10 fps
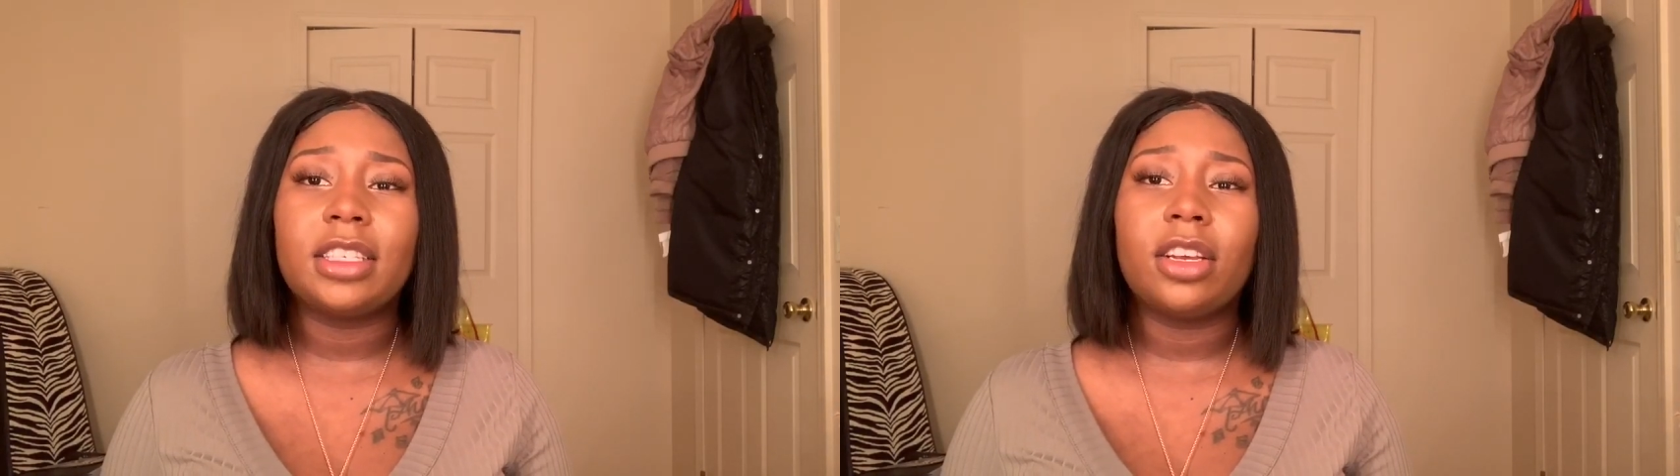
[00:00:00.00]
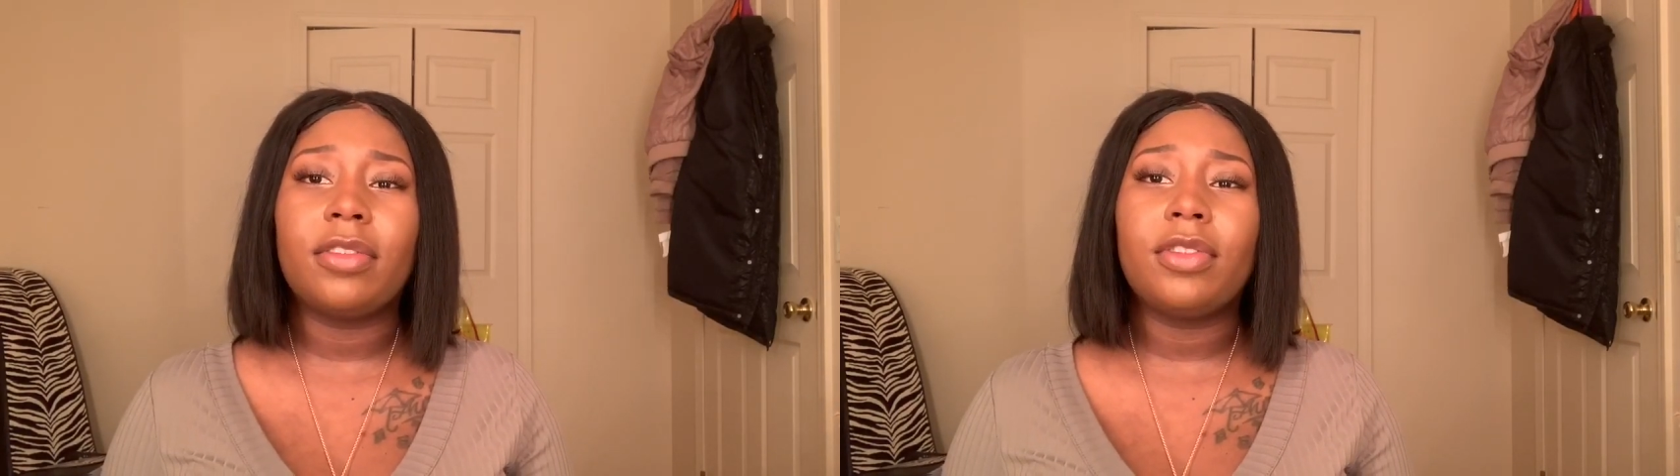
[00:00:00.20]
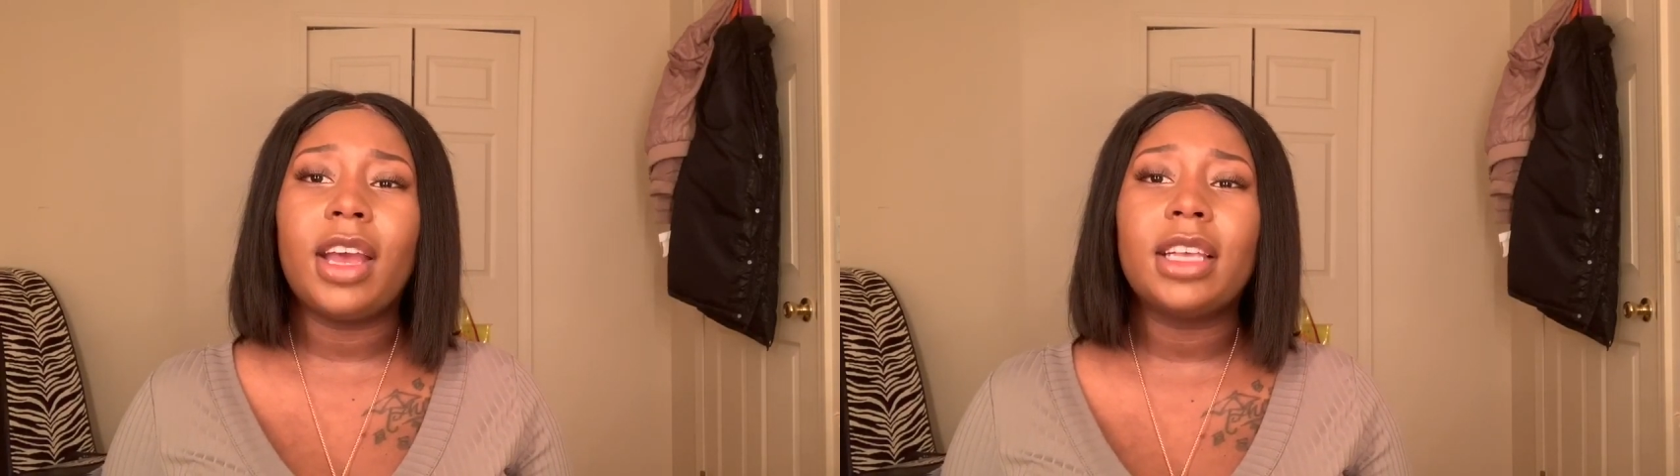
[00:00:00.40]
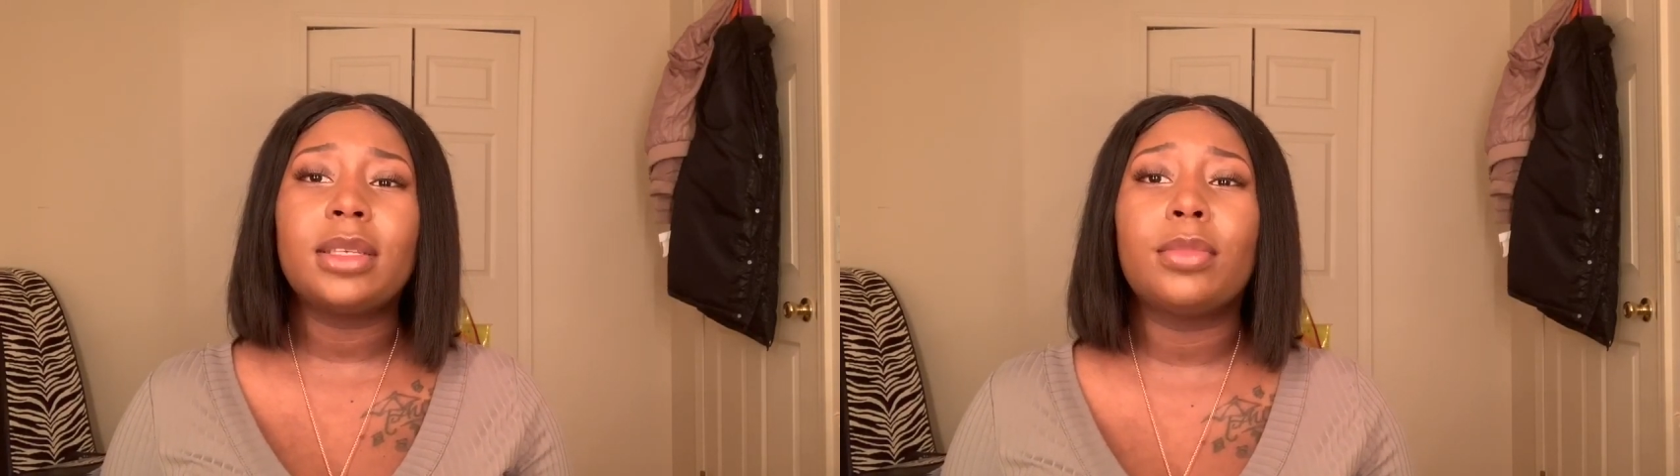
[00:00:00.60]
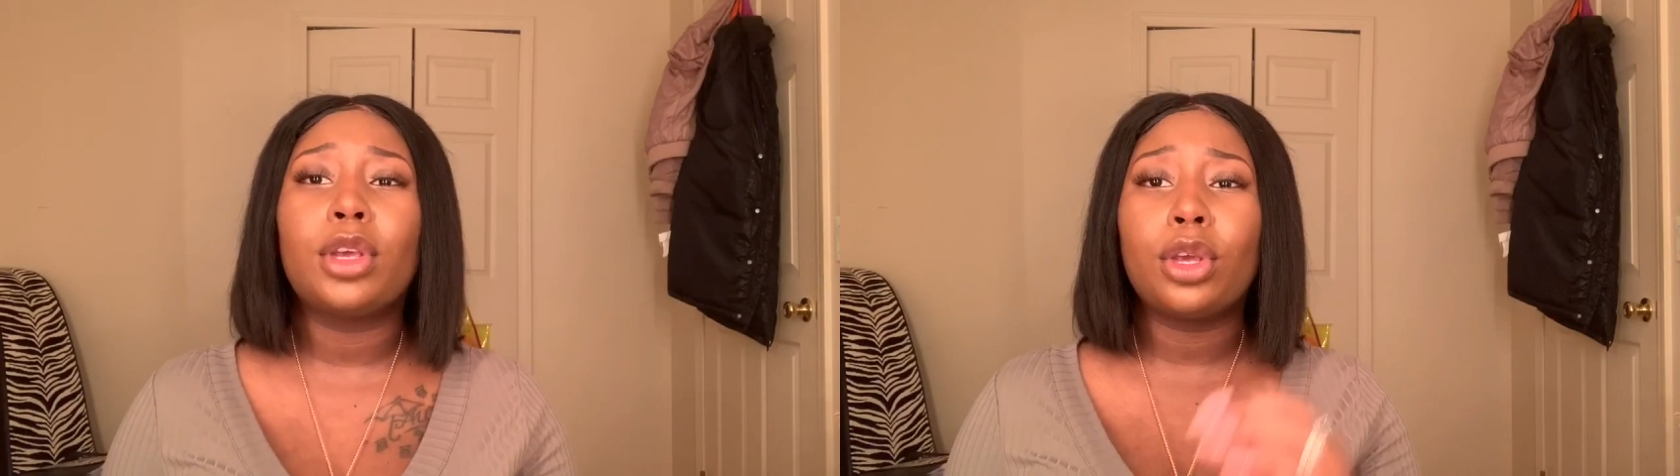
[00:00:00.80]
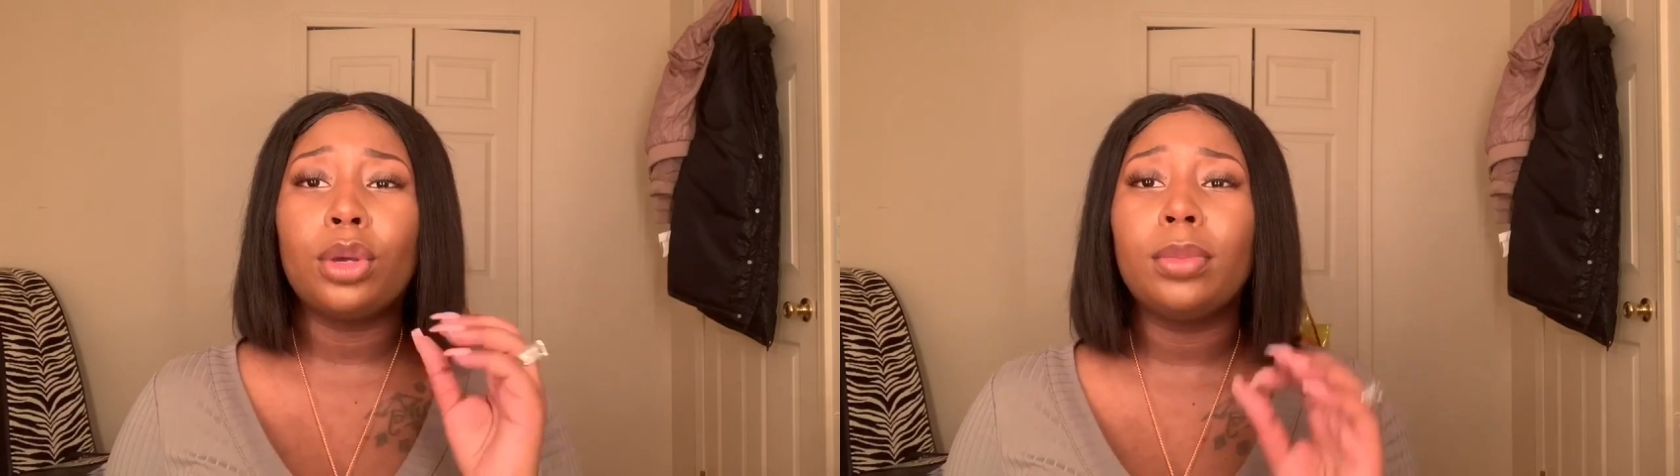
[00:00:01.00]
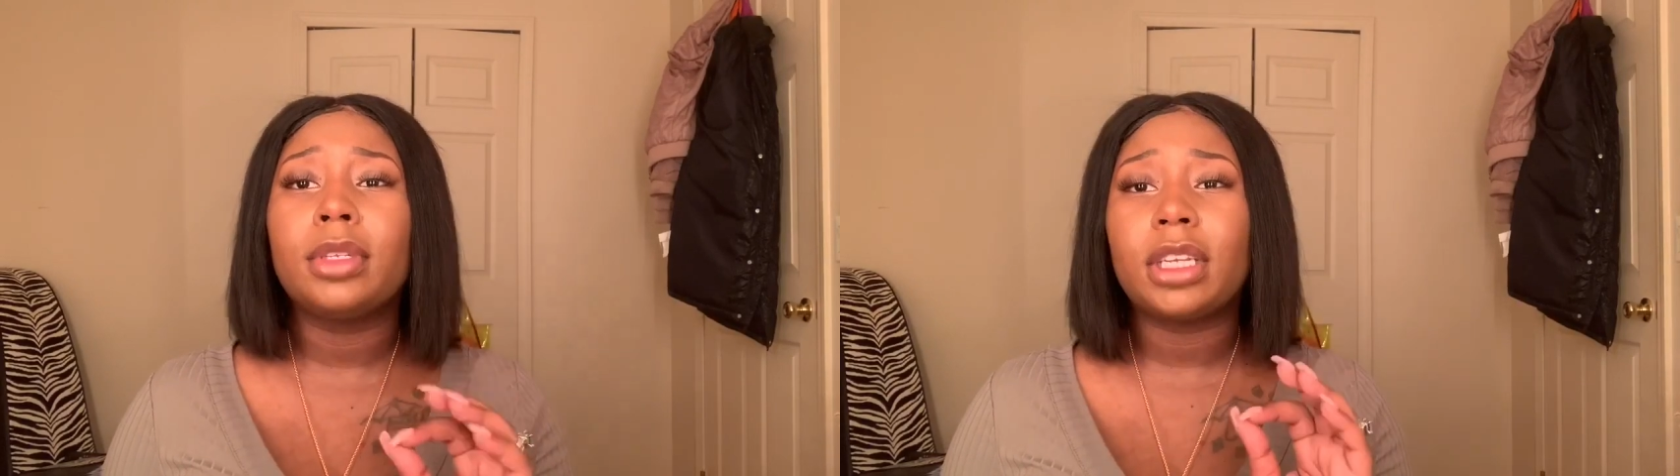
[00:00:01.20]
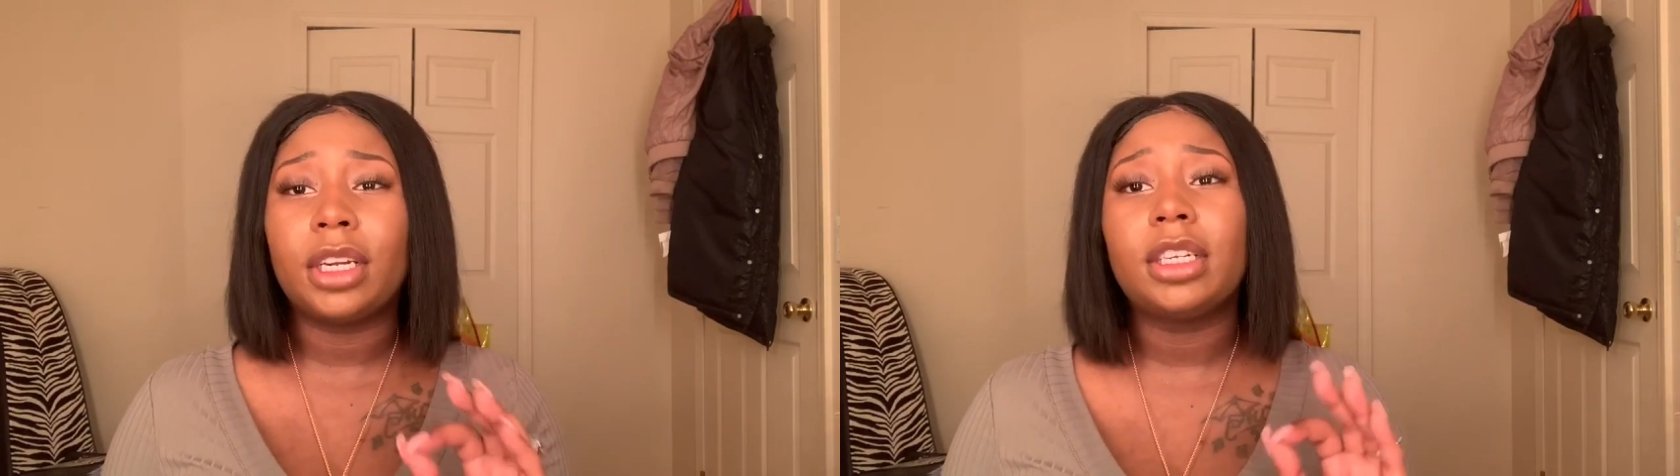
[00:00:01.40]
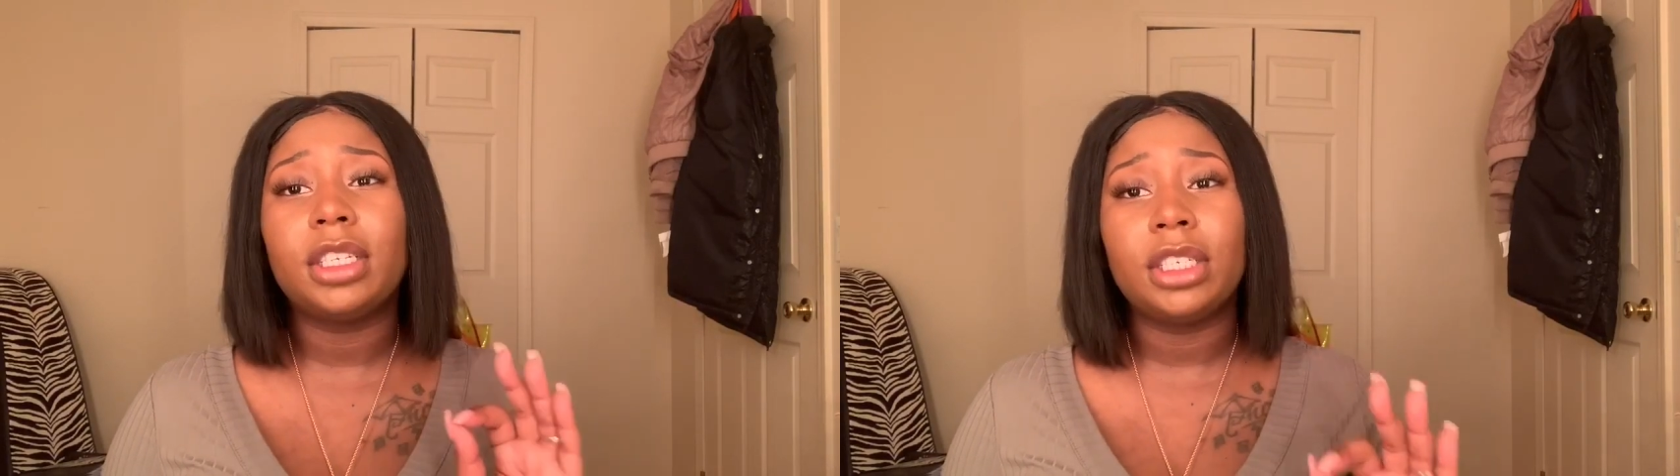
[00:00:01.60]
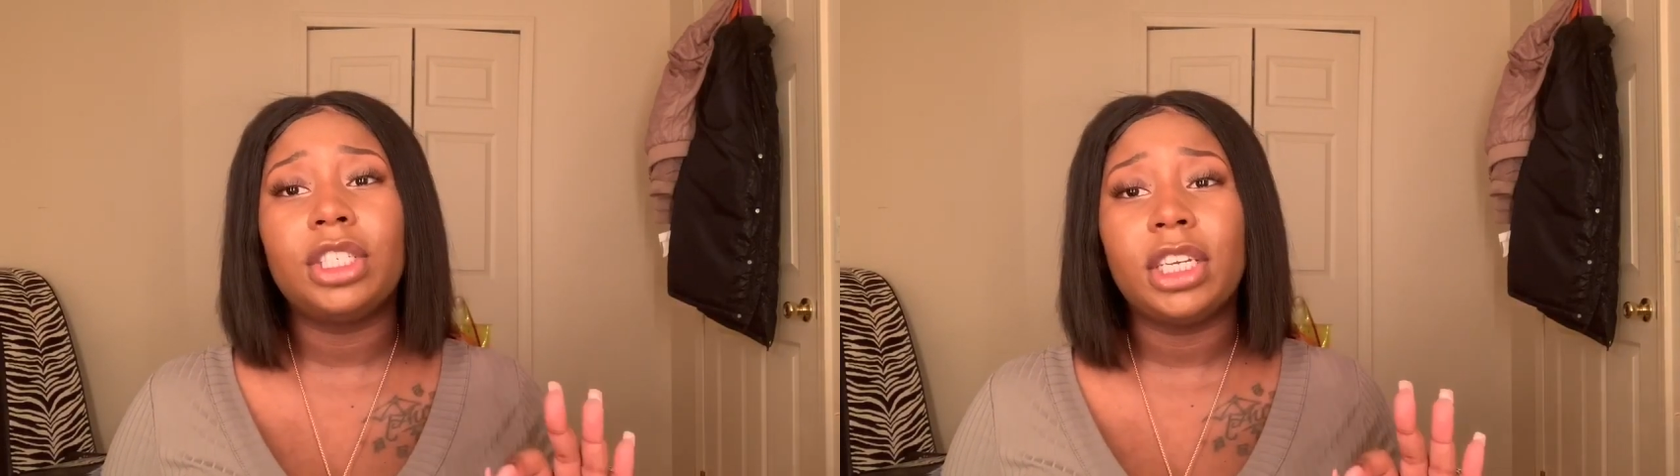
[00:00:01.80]
So if you got some cute
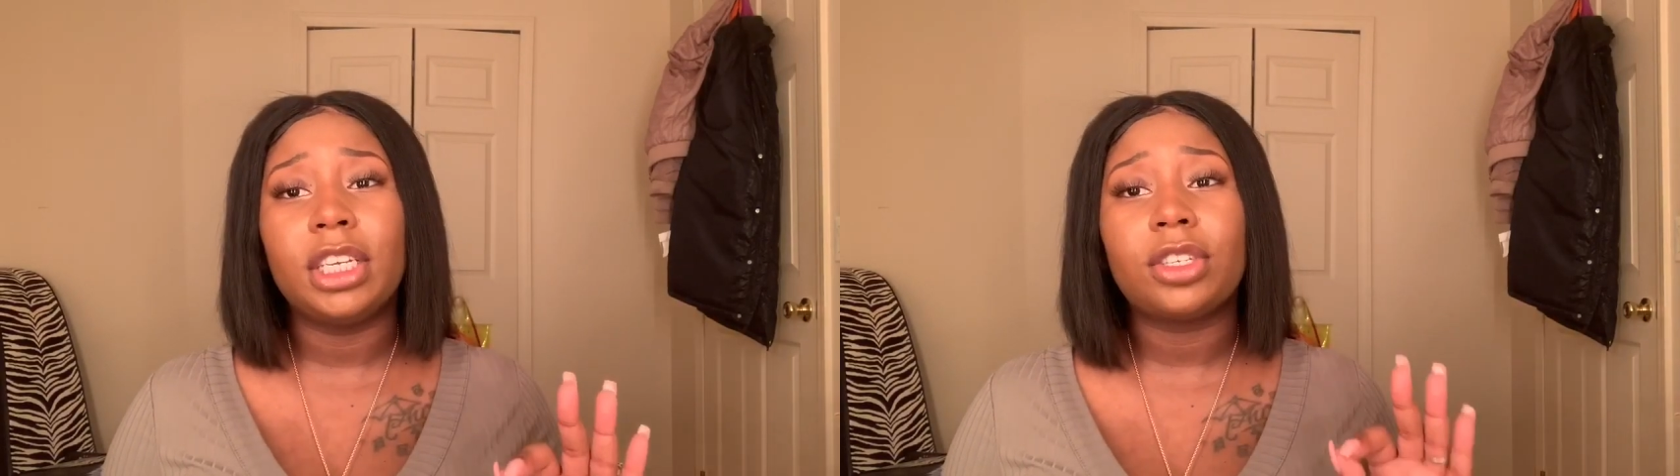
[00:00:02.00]
maternity jeans